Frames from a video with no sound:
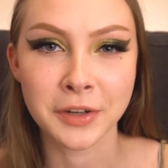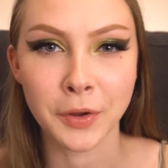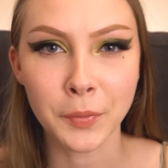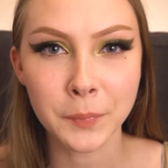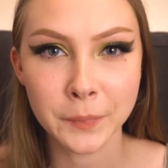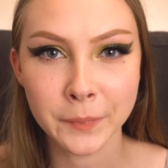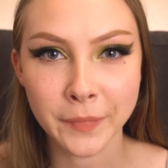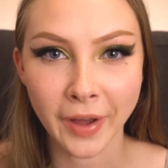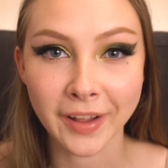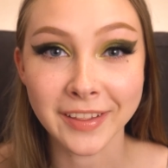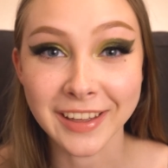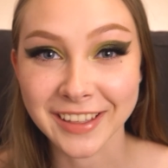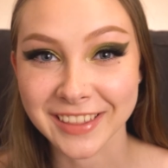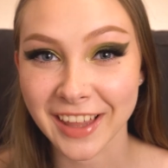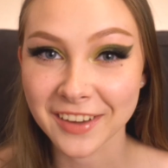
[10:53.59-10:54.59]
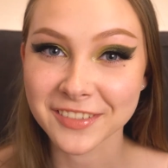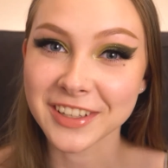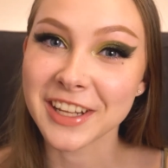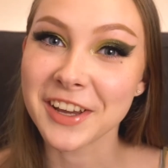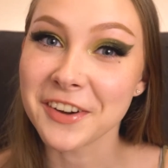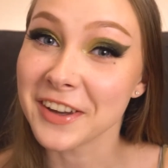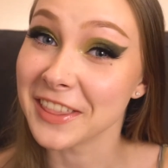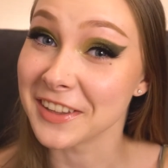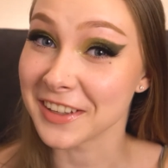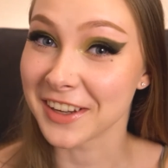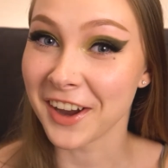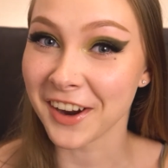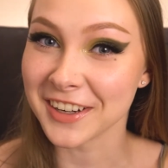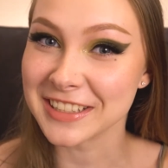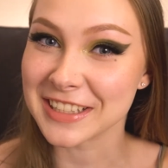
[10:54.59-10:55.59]
Nope, I'll link that video in the
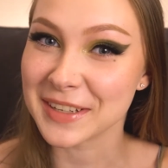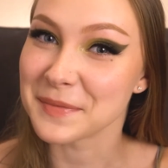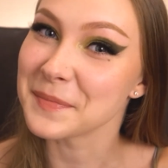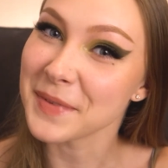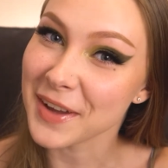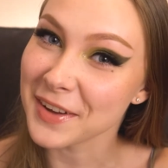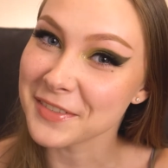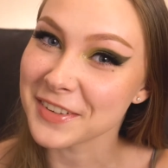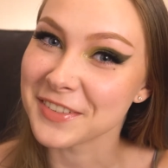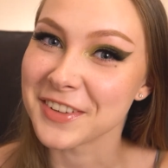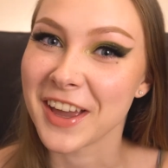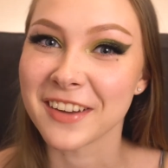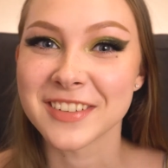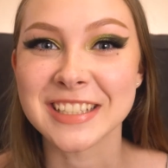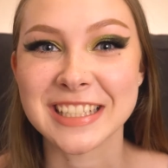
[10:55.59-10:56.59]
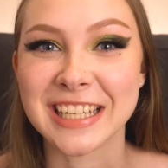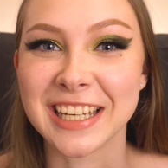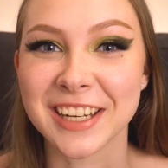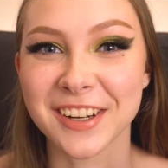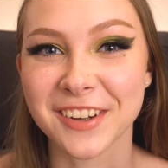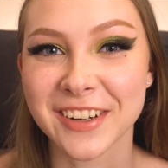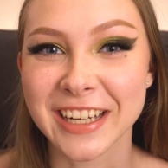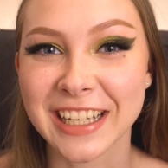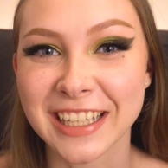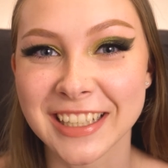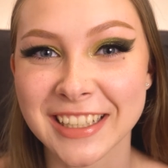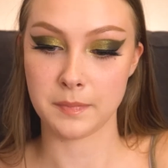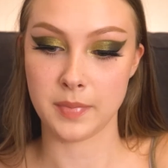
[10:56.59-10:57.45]
cards above if you haven't seen it already.